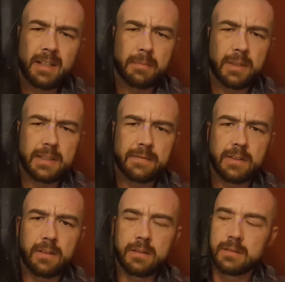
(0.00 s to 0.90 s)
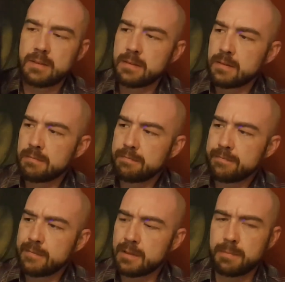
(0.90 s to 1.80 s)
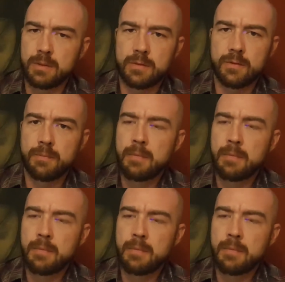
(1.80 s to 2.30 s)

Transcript: not abrasive at all. It's beautiful.